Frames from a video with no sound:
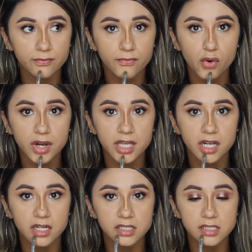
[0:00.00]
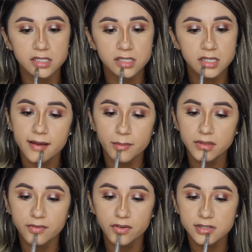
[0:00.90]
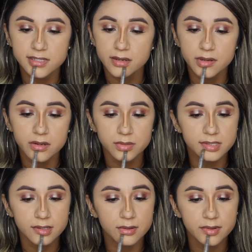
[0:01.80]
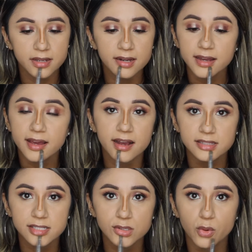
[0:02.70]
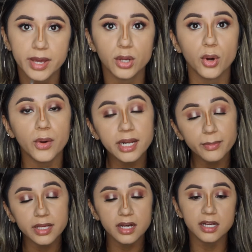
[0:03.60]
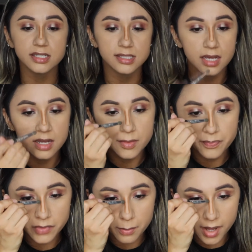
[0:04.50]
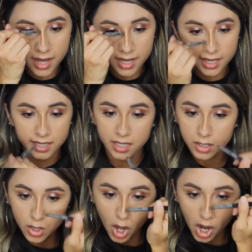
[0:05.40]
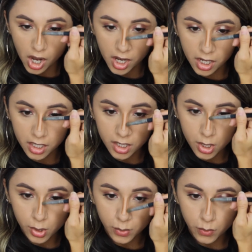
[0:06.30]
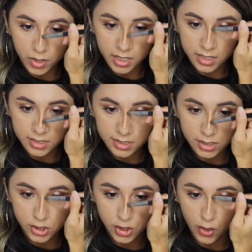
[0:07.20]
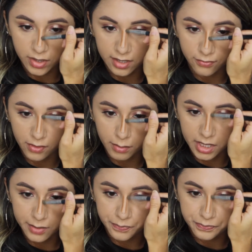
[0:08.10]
4 years. The first time I was going, I had to quit going because my car was stolen from me.